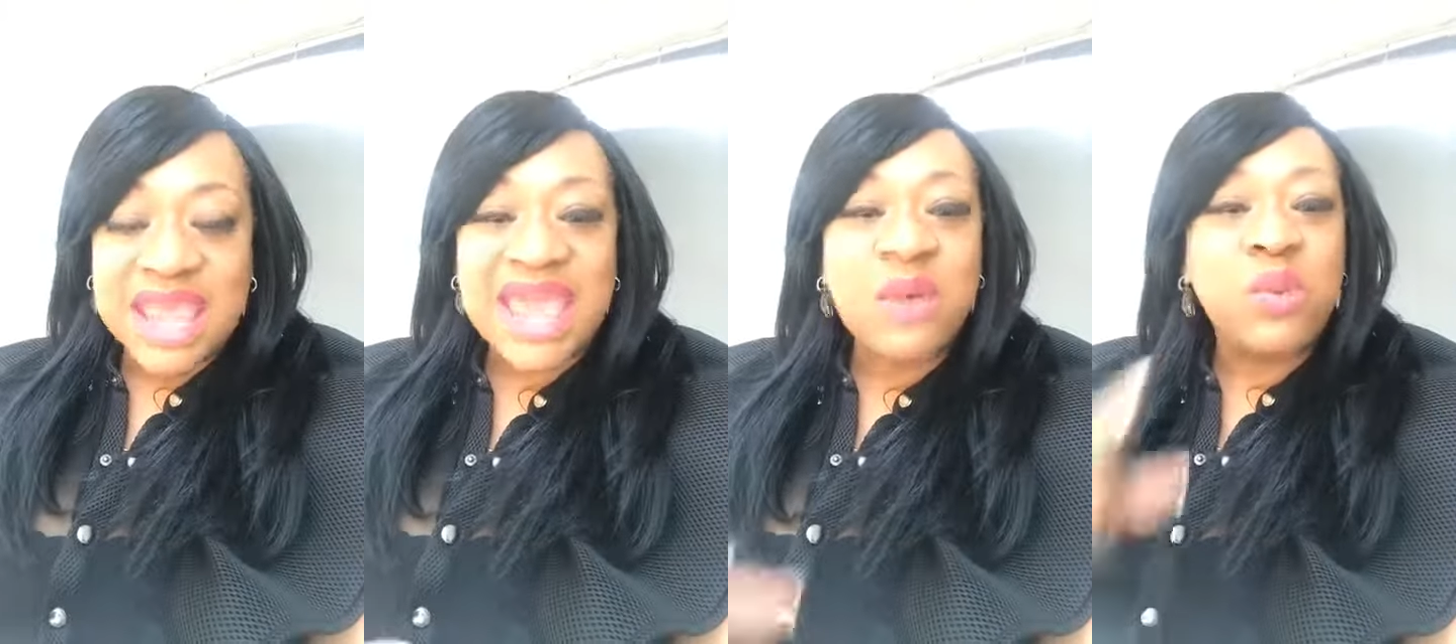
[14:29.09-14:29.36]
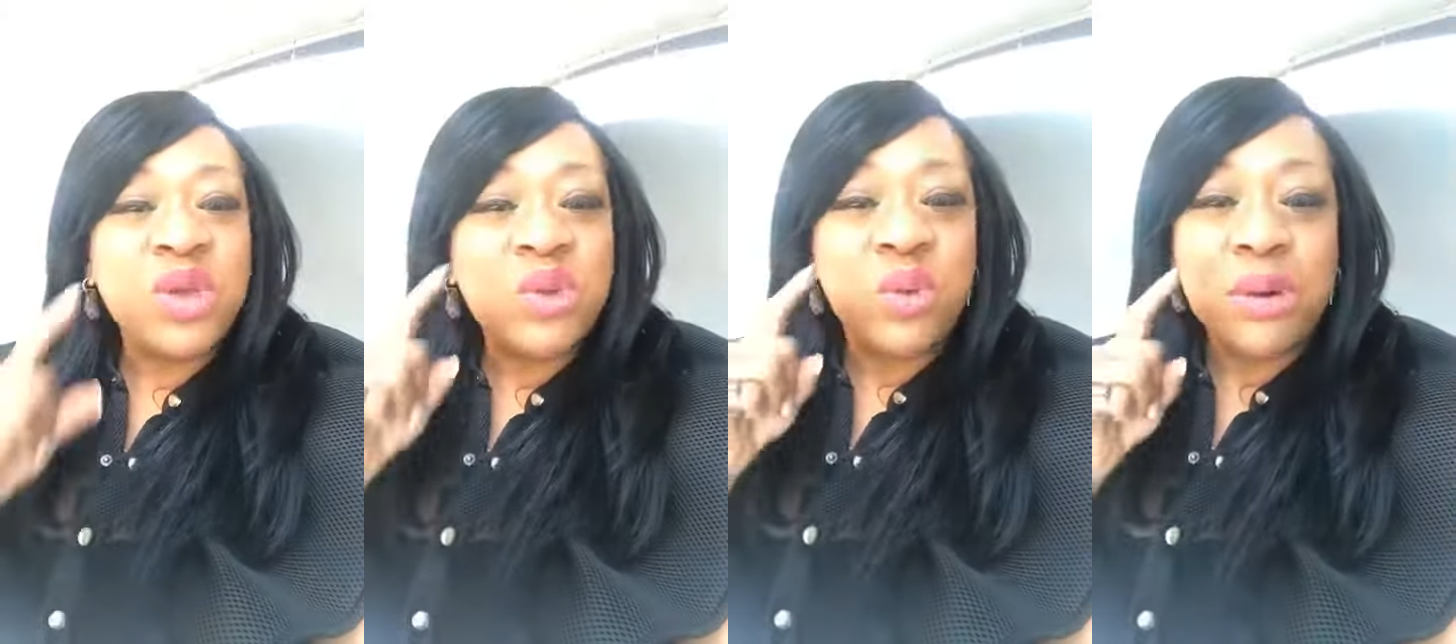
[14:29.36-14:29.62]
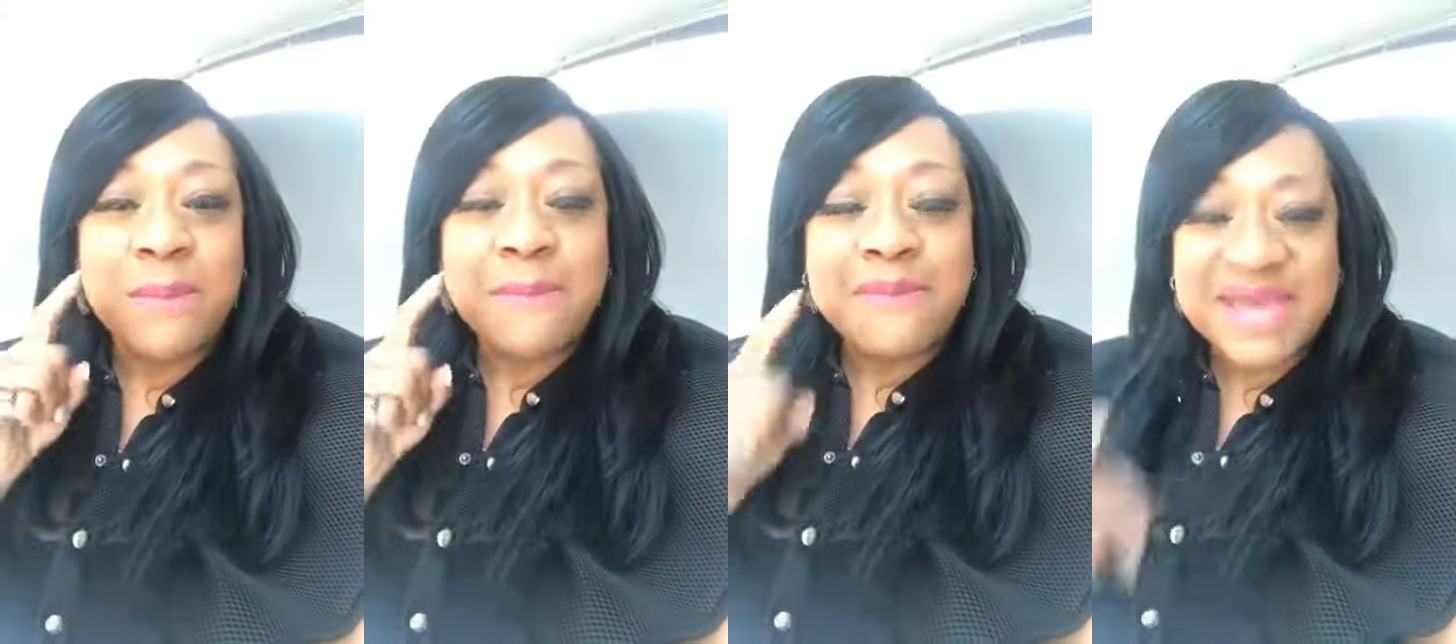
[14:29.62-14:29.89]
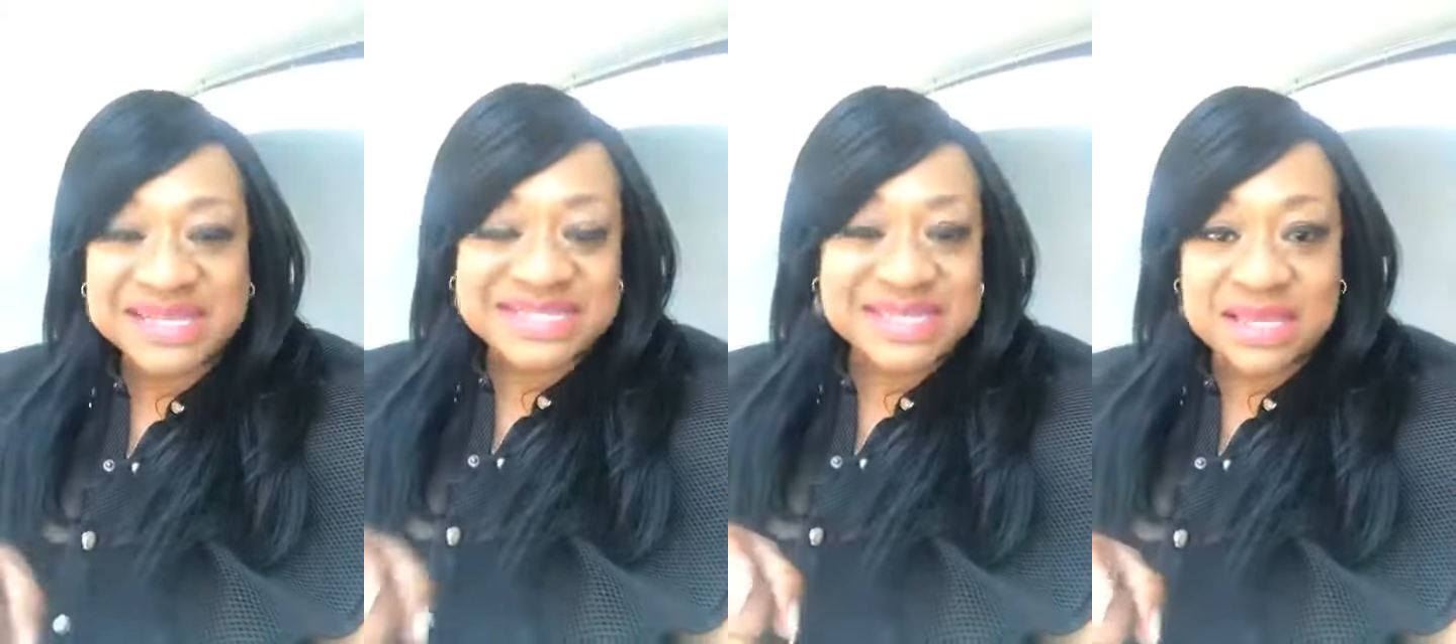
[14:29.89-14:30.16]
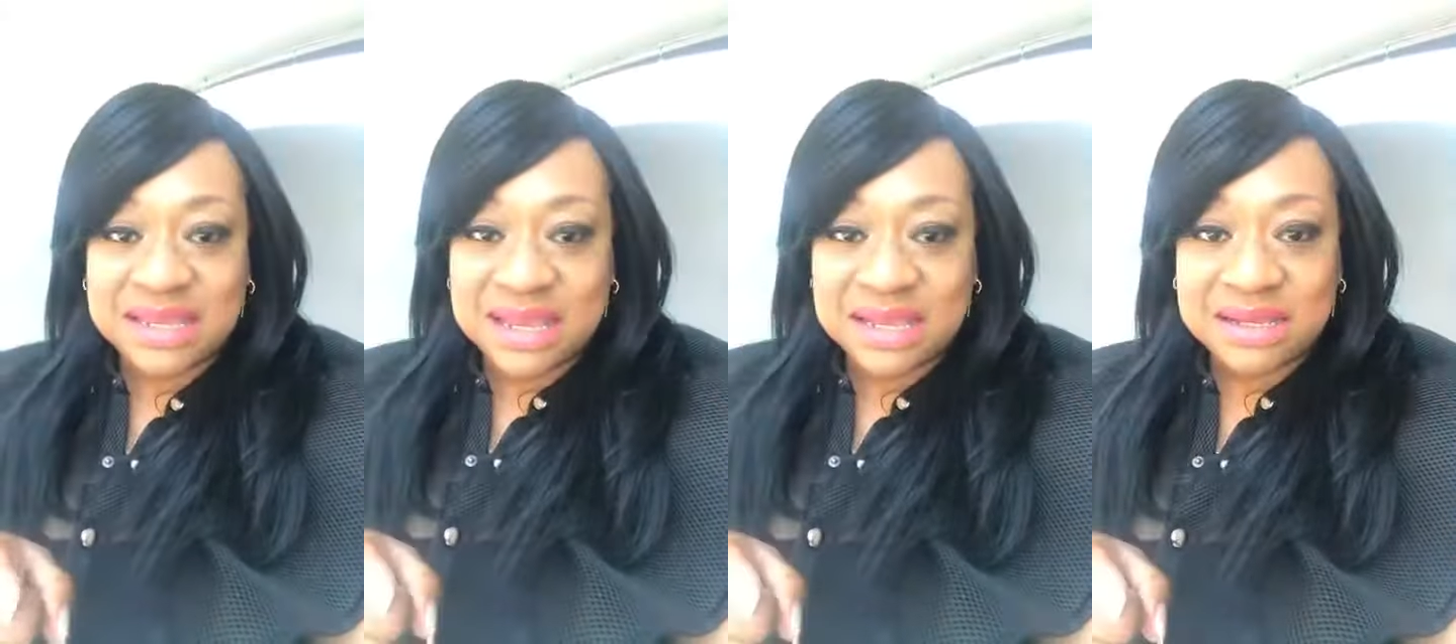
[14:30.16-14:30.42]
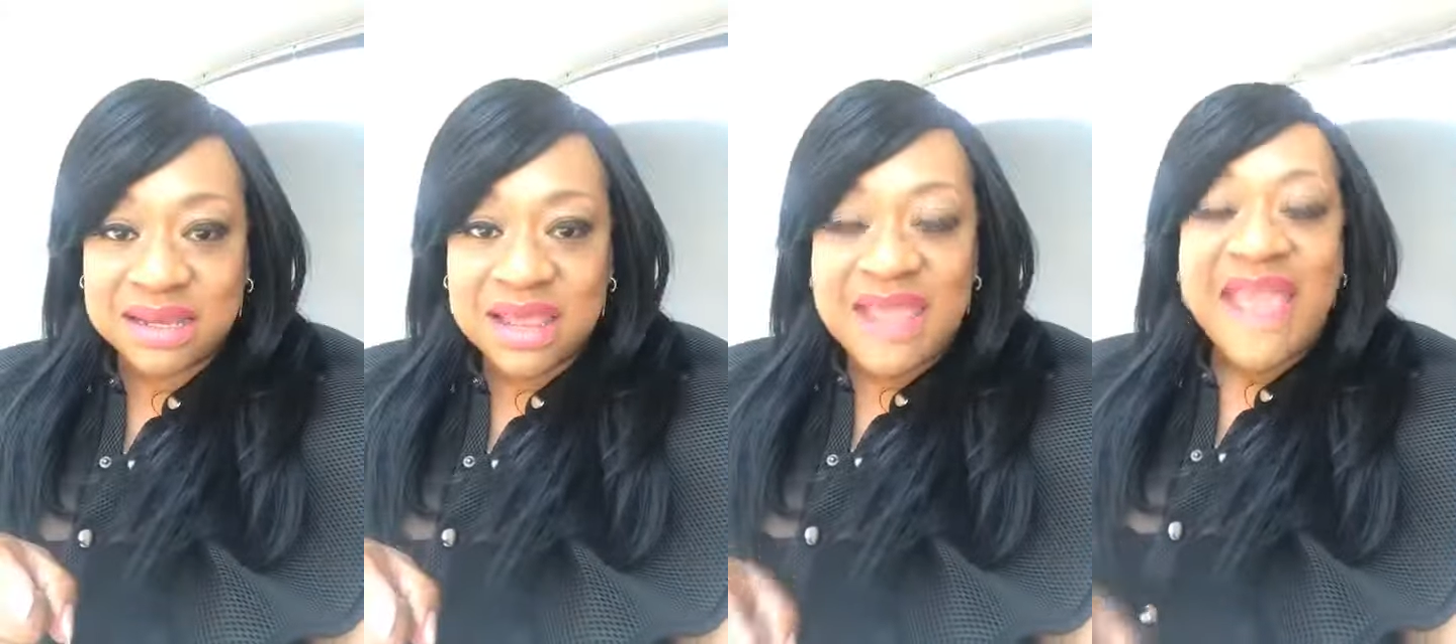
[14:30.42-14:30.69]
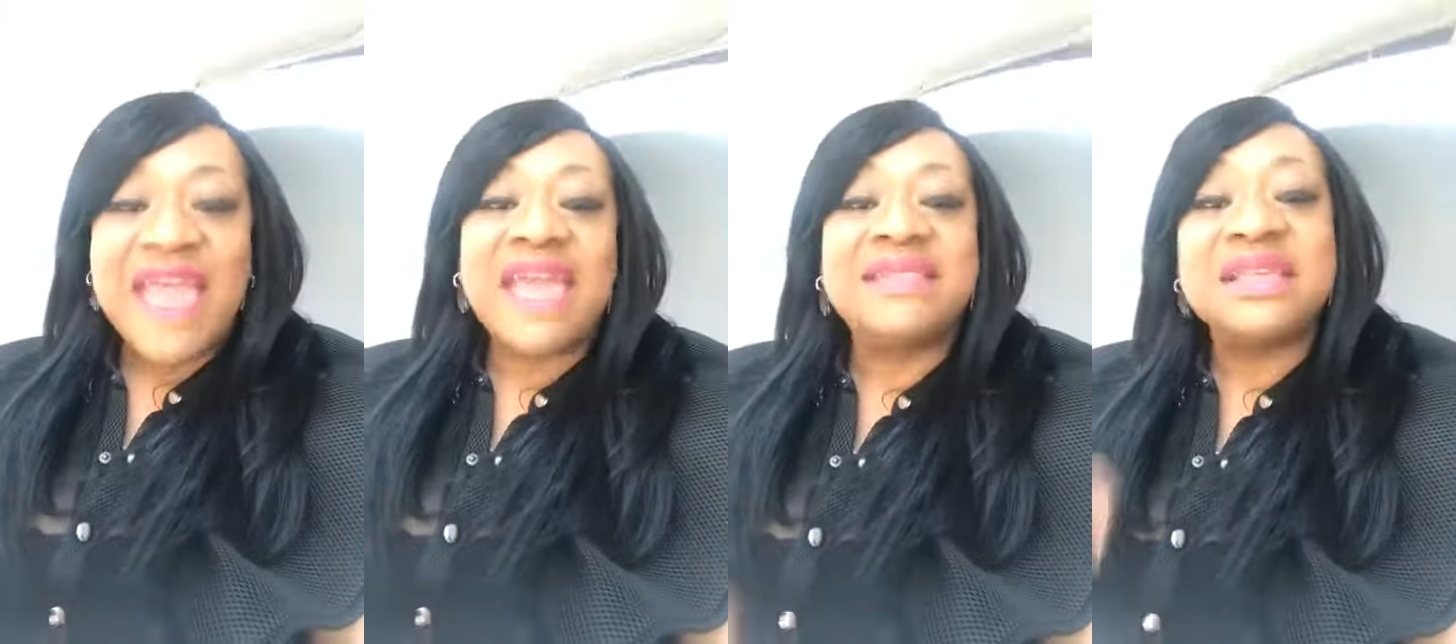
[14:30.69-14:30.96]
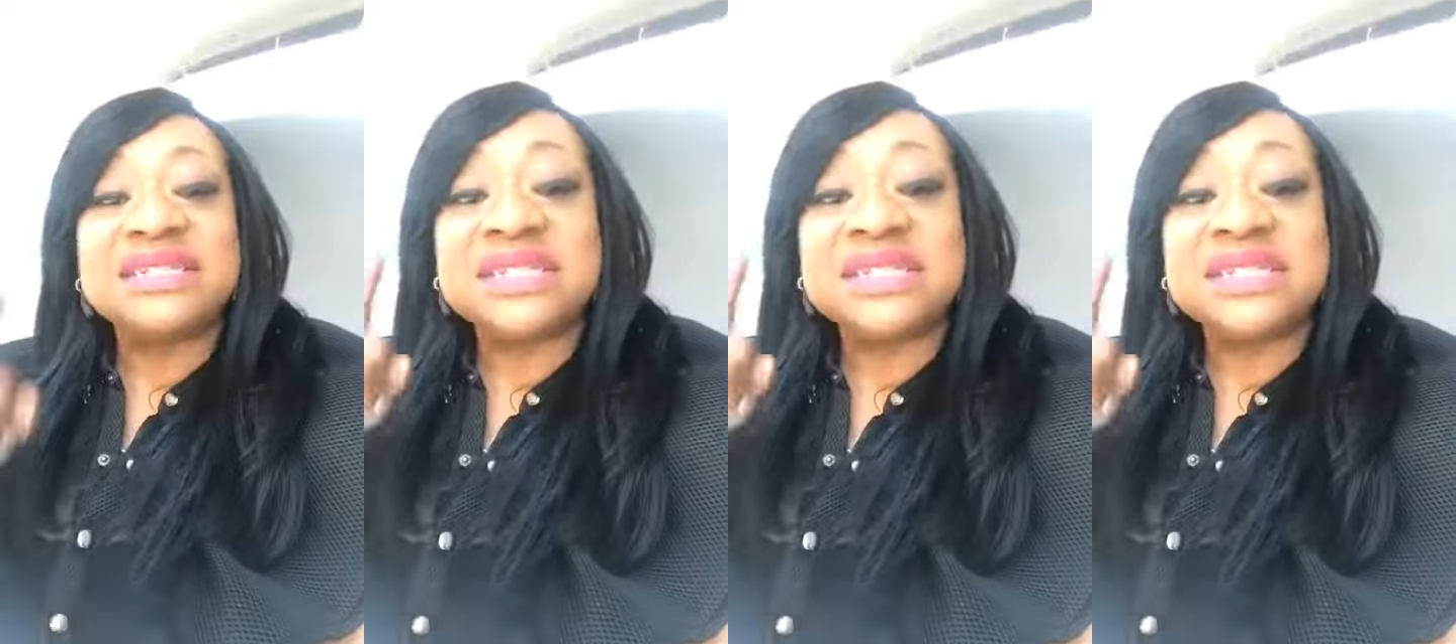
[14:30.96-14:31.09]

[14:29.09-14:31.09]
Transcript: And we were missing it. And